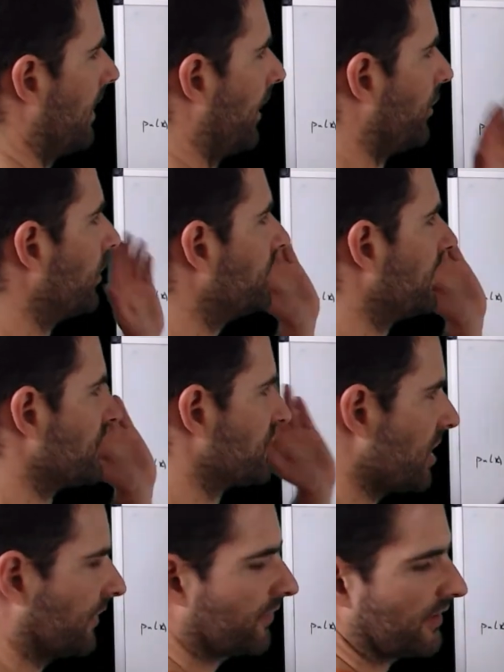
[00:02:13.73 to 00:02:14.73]
using
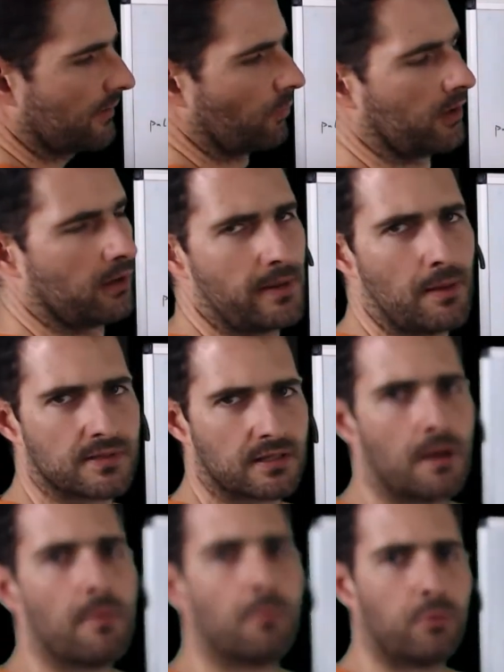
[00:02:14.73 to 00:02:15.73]
just that, we're going to be able to
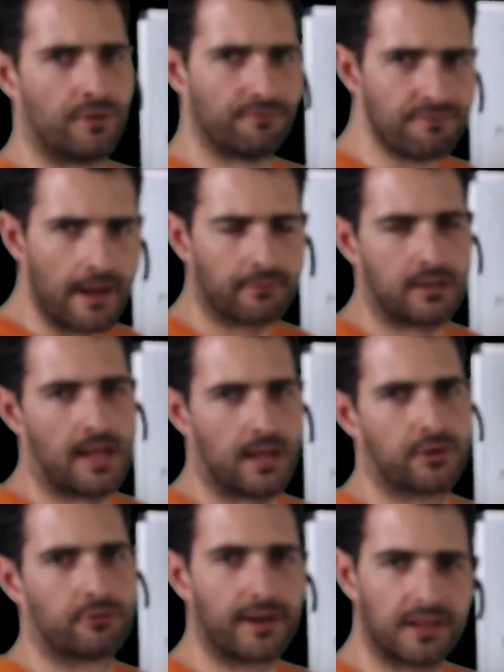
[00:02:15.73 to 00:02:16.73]
come up with a very
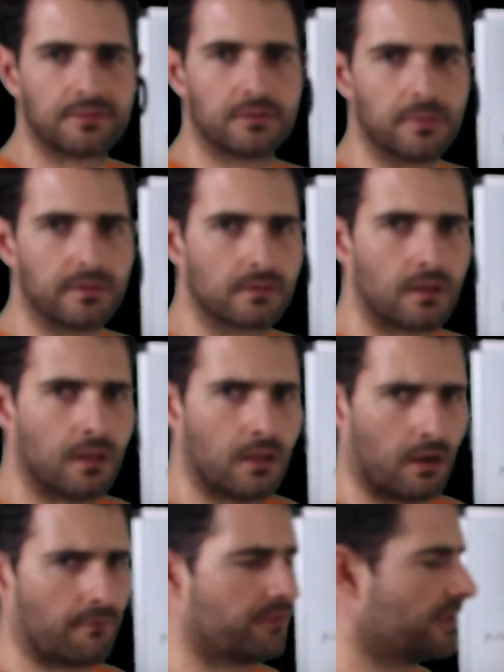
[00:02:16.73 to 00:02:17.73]
accurate estimate
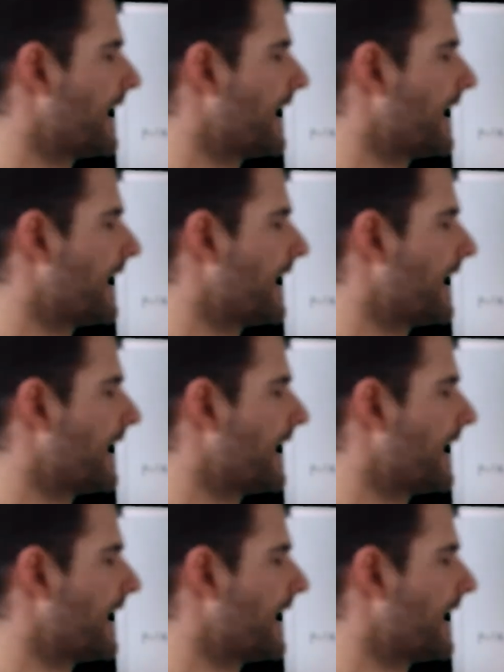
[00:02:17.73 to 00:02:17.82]
of the